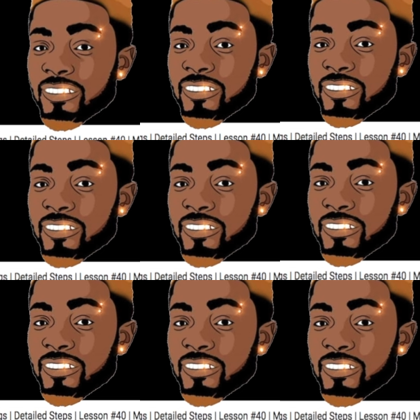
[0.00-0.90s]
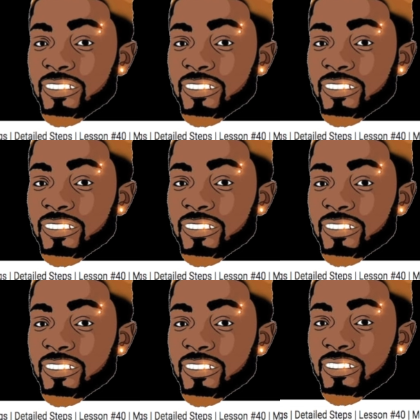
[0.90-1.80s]

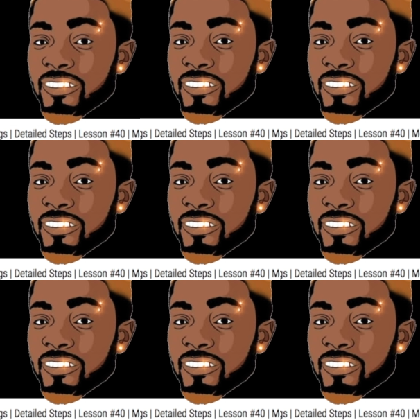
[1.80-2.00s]
Nobody speaks.